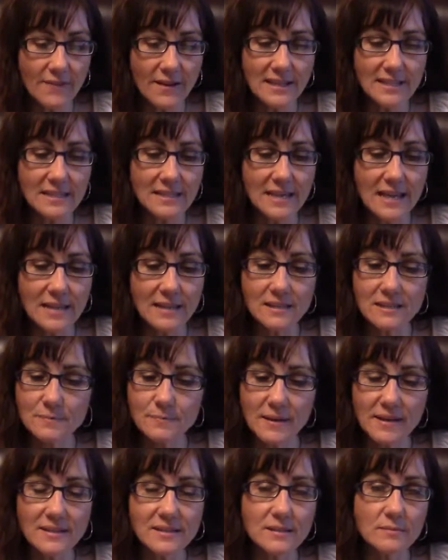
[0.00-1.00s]
I say
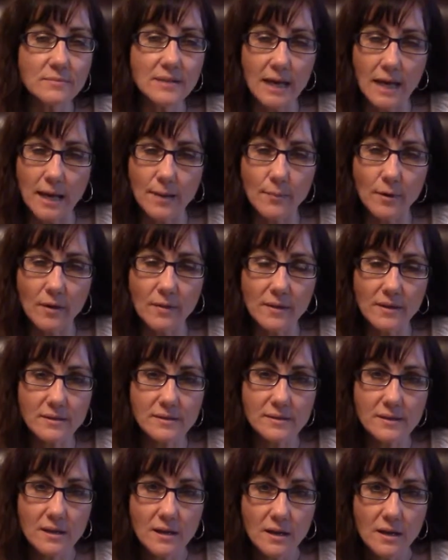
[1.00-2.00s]
spend some time on
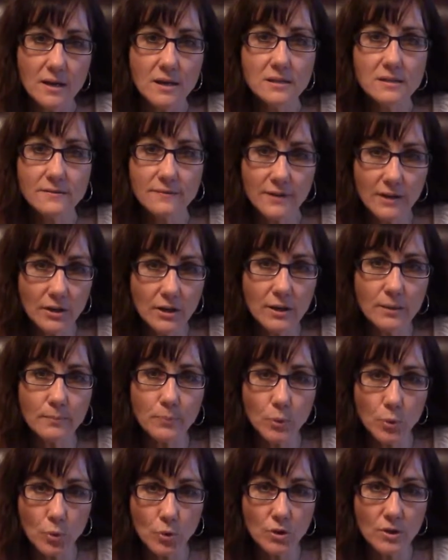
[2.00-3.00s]
this. It's very
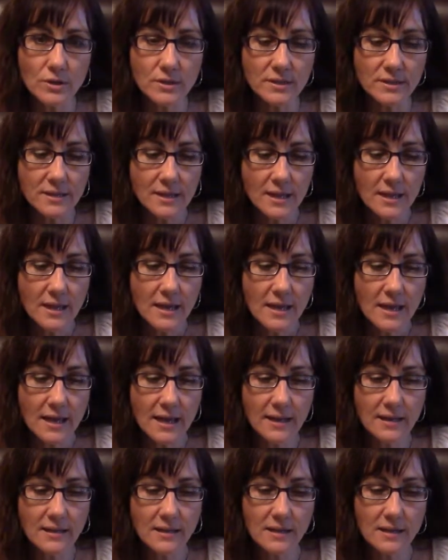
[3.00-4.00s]
important,
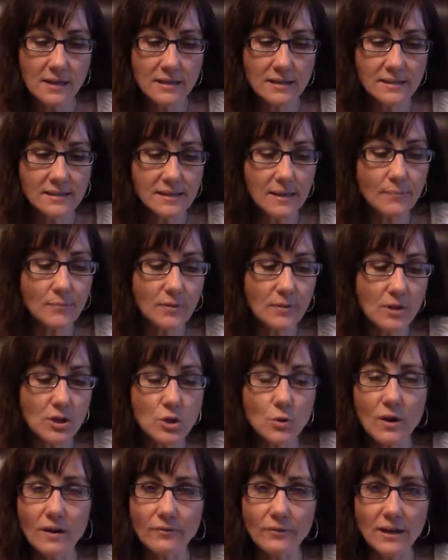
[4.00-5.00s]
and it's something that
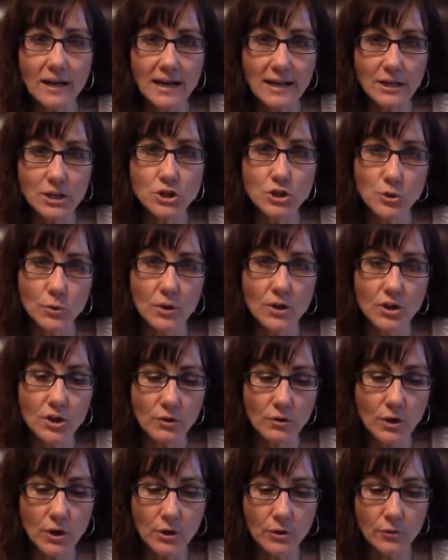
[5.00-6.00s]
you have to kind of do on
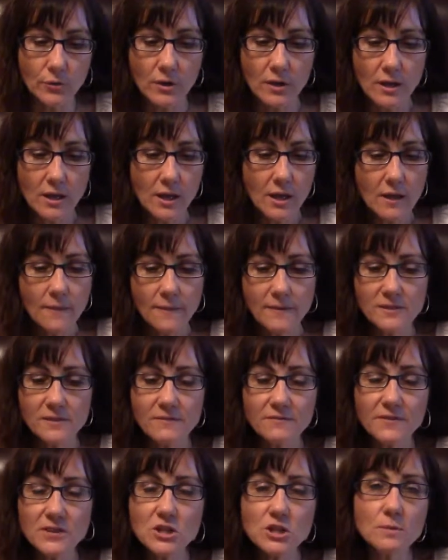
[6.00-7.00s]
your own. There's
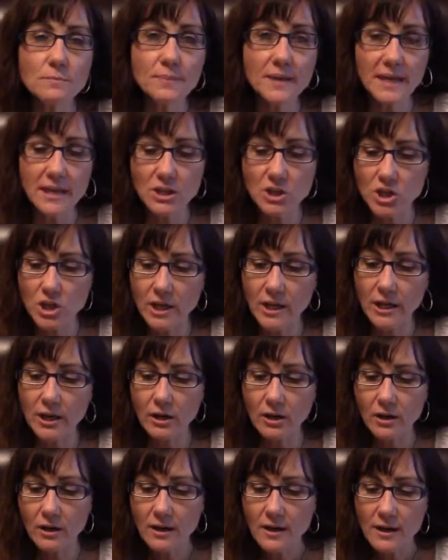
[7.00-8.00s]
a vision page
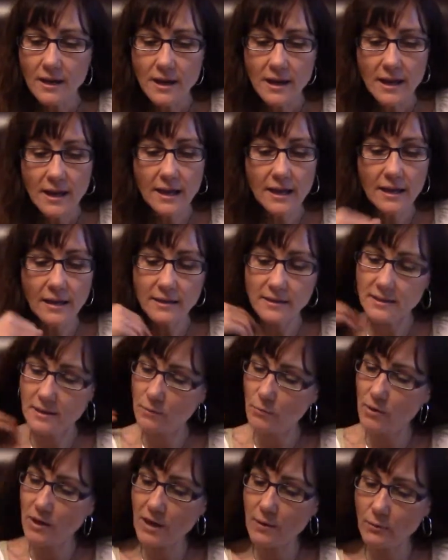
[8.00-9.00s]
here,
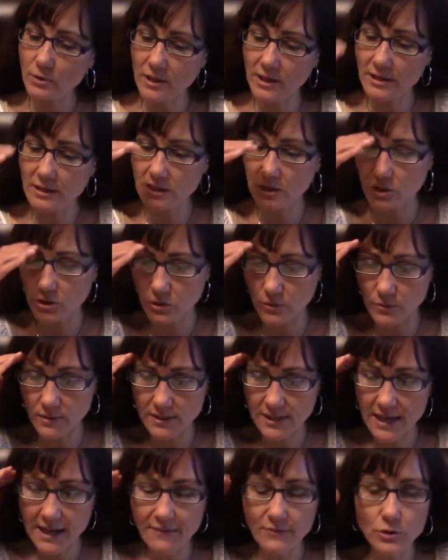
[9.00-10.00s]
and what I would like to do
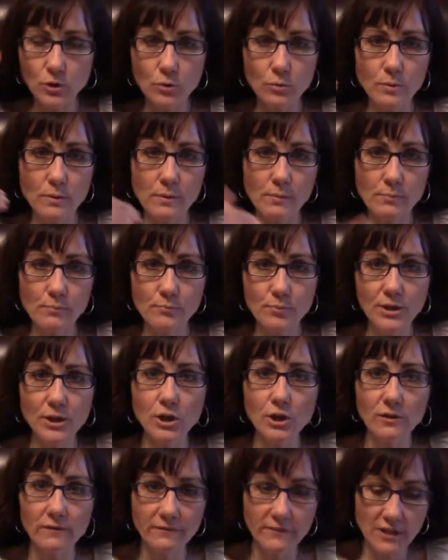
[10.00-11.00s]
is have you
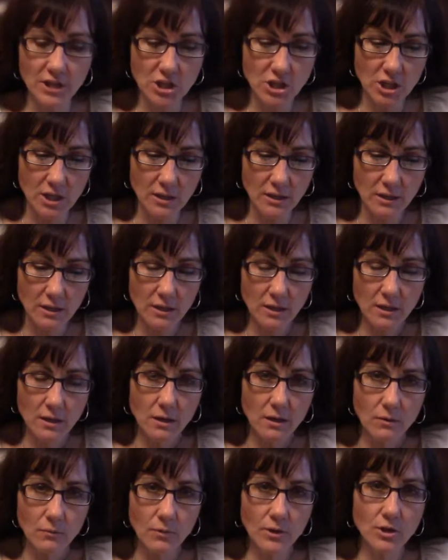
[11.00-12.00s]
bring your vision.
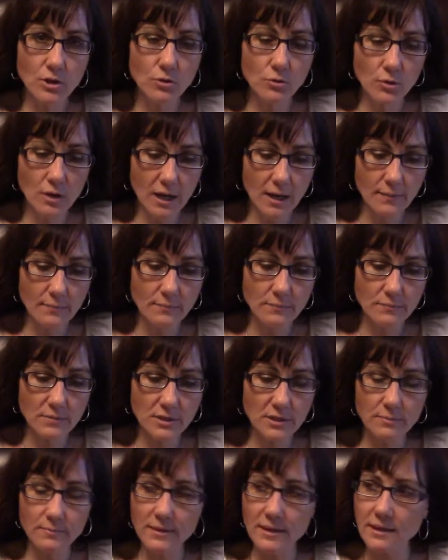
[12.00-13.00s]
When you come
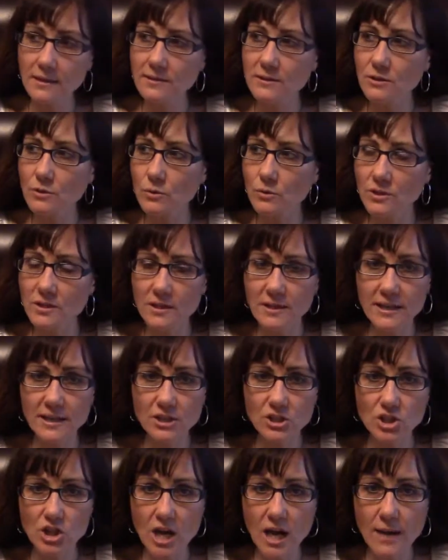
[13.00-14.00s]
to me to go to the
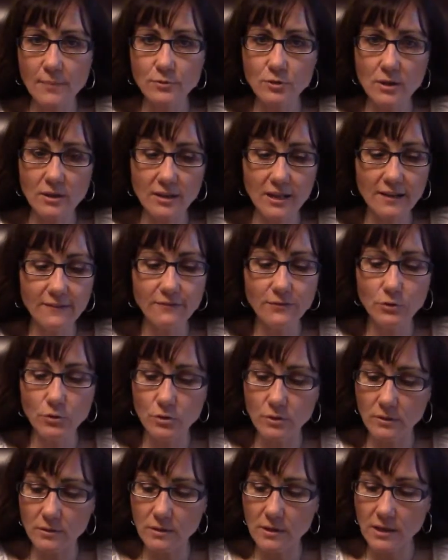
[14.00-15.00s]
next chapter, I'd like for you
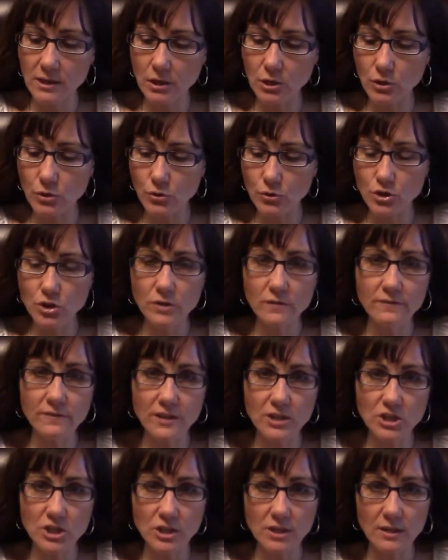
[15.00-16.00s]
to include your
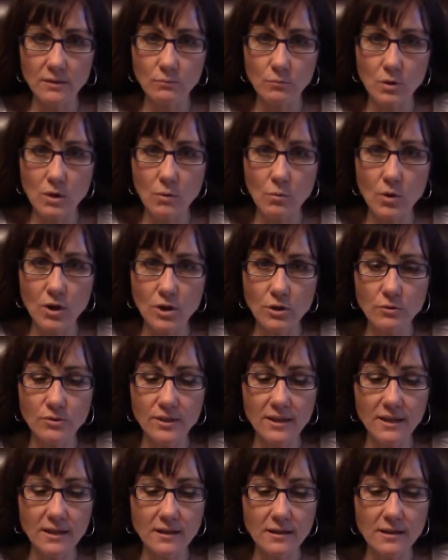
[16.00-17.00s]
vision and what you
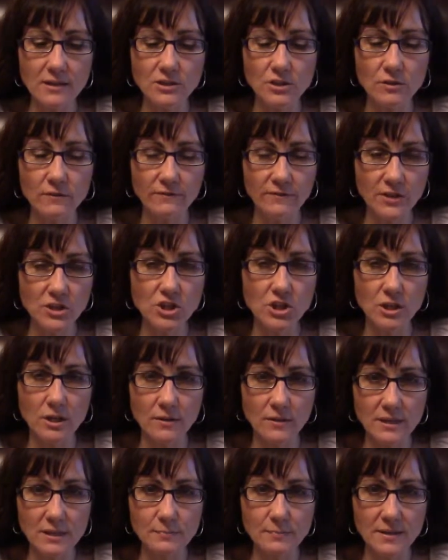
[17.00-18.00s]
think is your vision
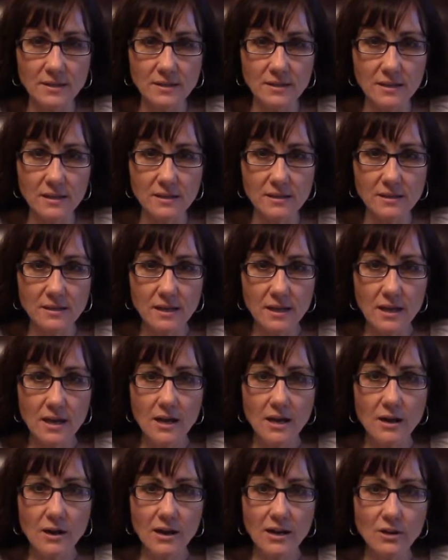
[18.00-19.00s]
in this business.
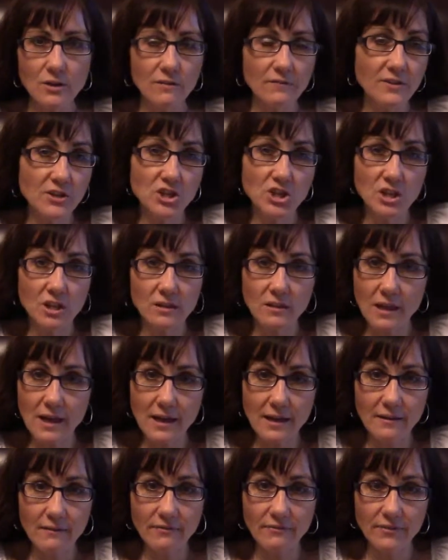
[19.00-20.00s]
In your vision in
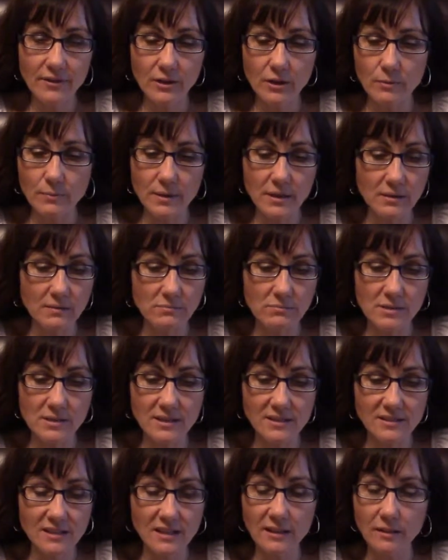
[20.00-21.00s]
life. It
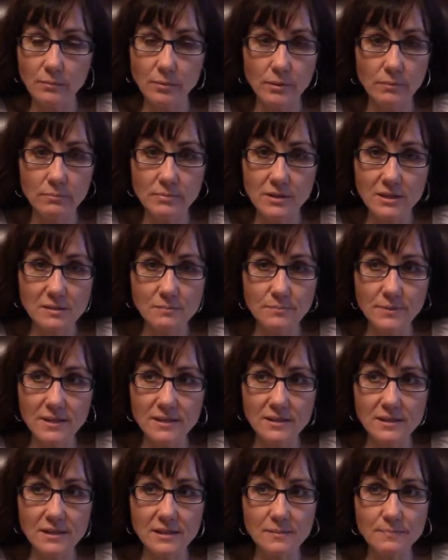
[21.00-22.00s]
doesn't have to be this
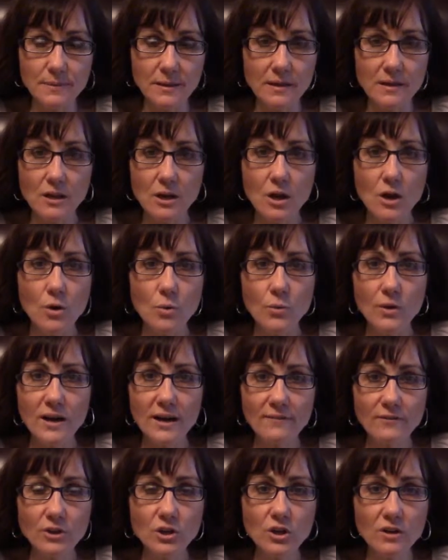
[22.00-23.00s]
business, but
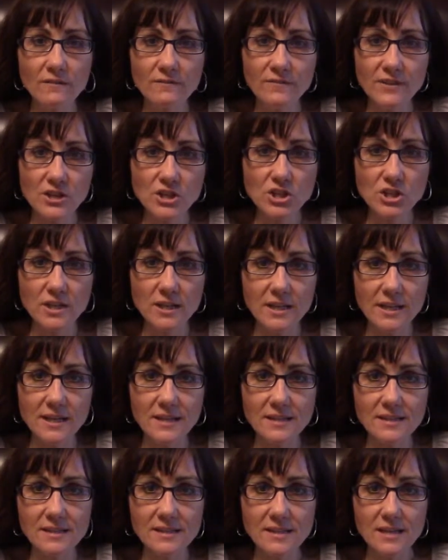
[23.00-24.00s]
whatever your vision
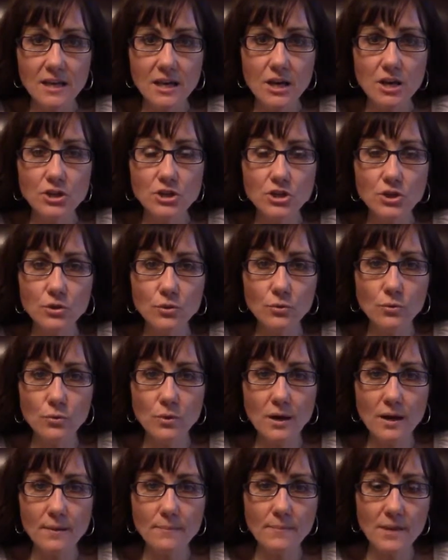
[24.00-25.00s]
is,
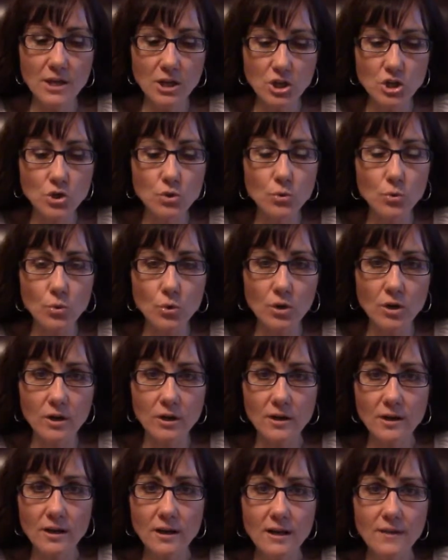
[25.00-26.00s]
to make
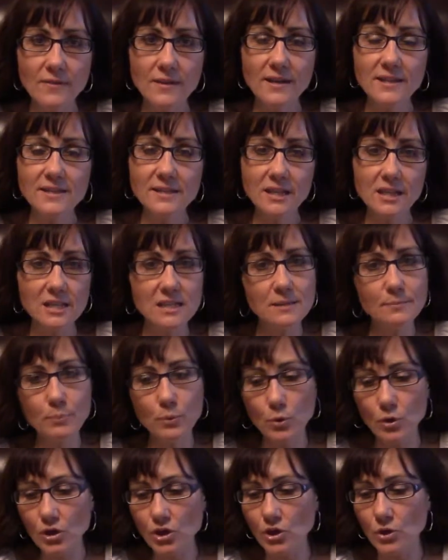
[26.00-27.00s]
sure that it's going to
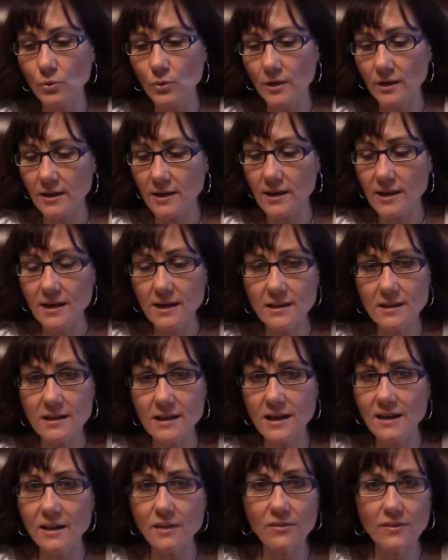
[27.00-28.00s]
support you in
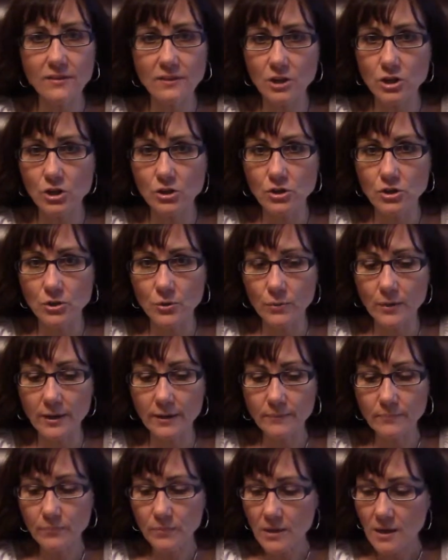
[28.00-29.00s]
anything that you're
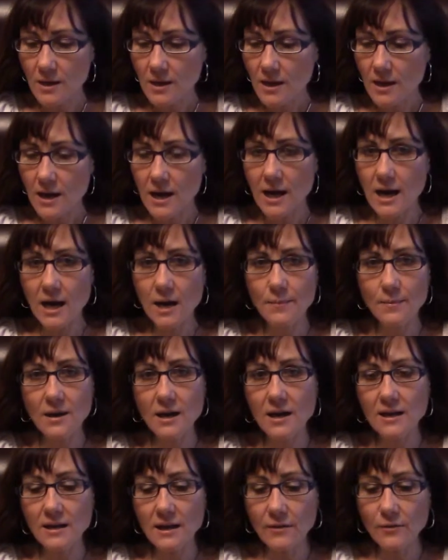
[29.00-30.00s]
doing.
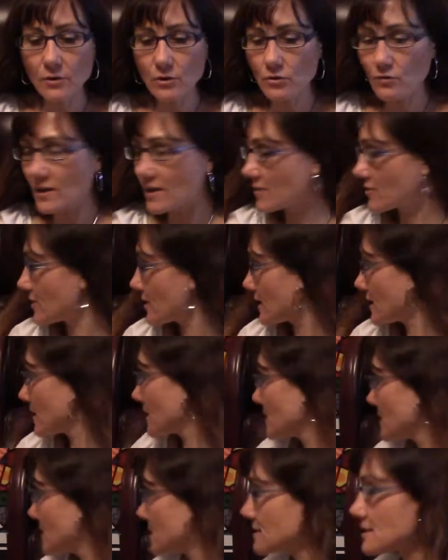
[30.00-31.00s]
Another great
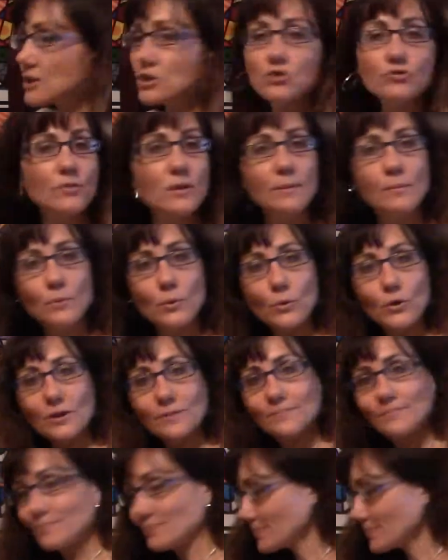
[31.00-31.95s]
thing is a dream board.